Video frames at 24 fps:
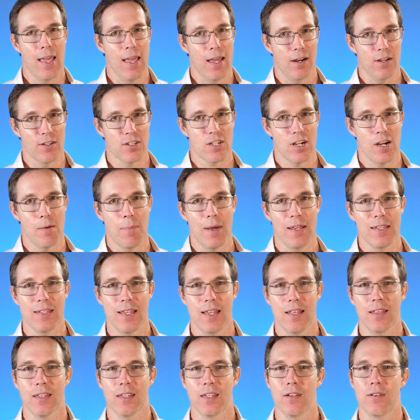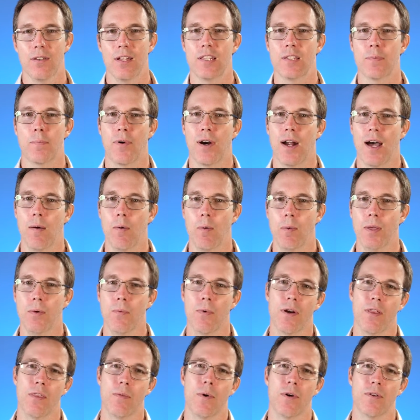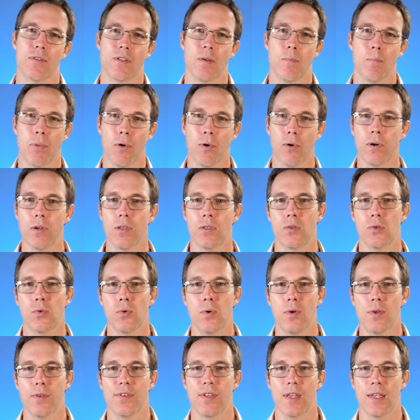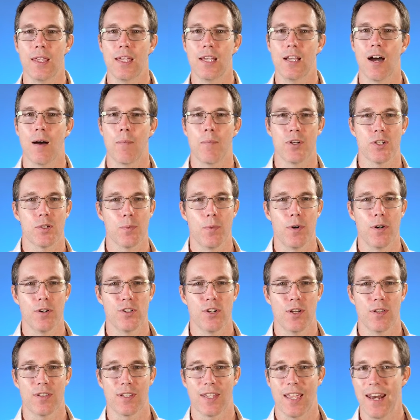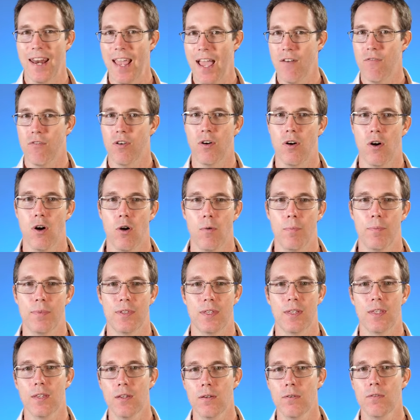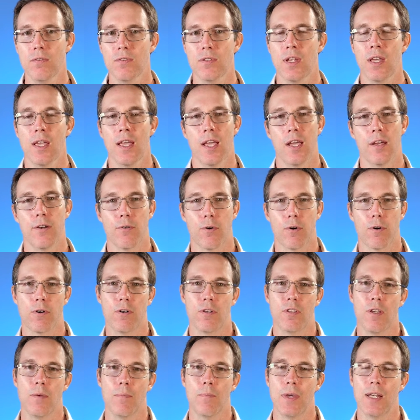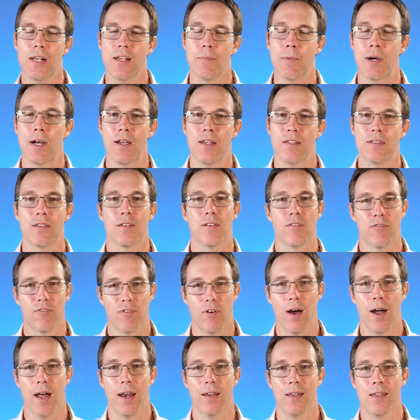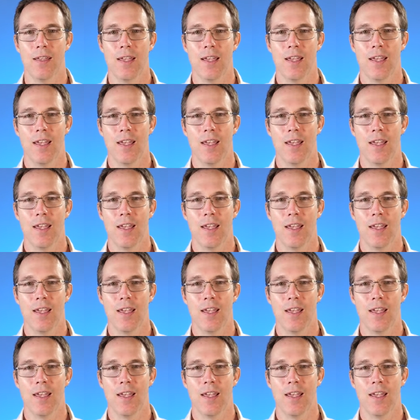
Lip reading: And I'll start by telling you it's probably one of the most important tools that e-commerce merchants can ever hope to use in order to minimize fraud.